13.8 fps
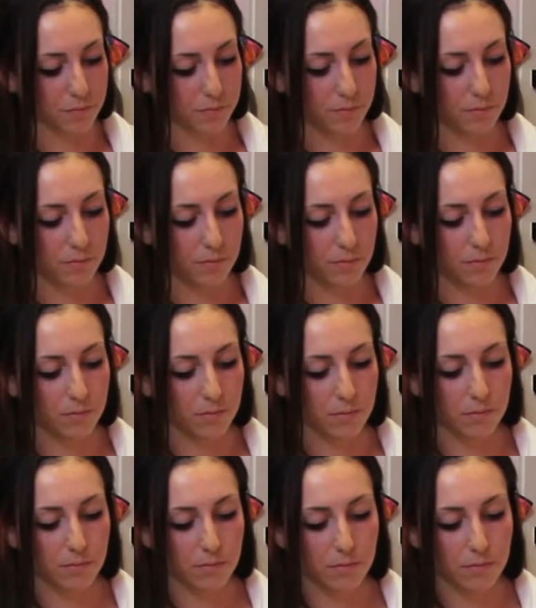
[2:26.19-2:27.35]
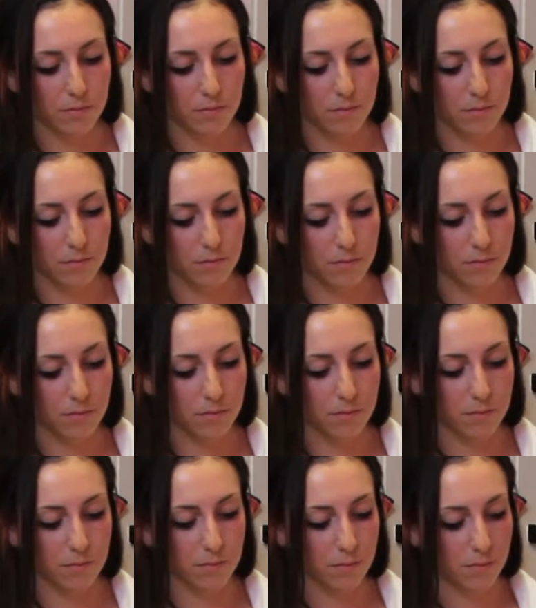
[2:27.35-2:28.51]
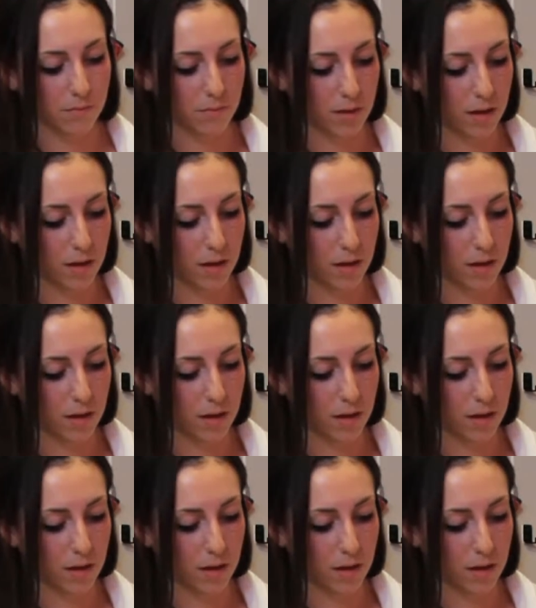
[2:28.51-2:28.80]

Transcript: Nothing is said.